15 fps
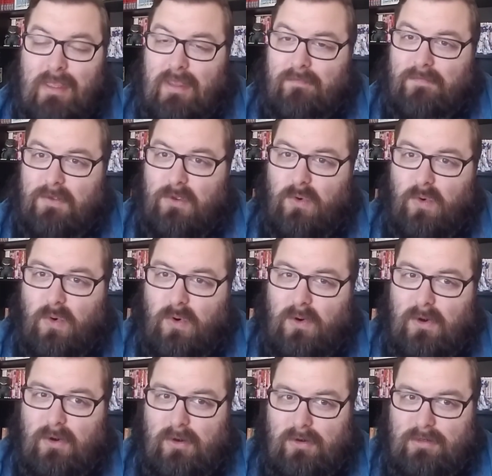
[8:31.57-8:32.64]
if
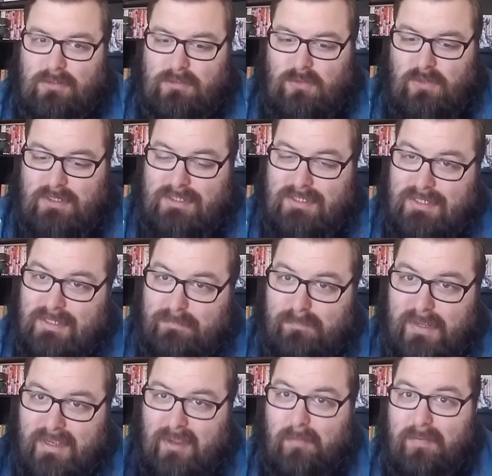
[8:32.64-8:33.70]
you're going to
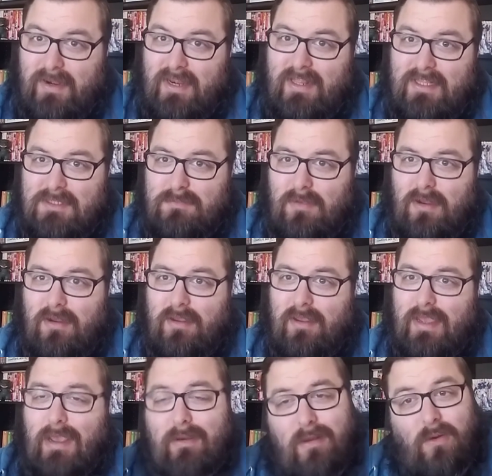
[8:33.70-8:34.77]
pick up any of this
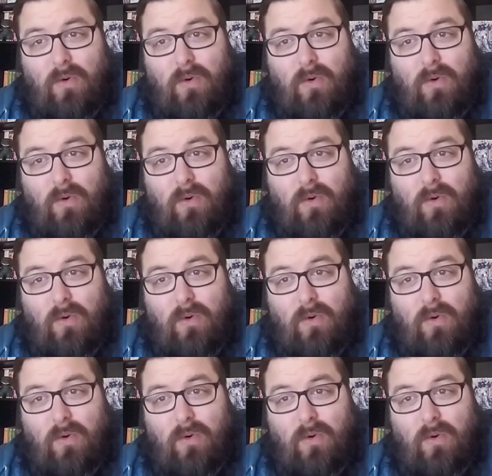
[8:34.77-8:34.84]
manga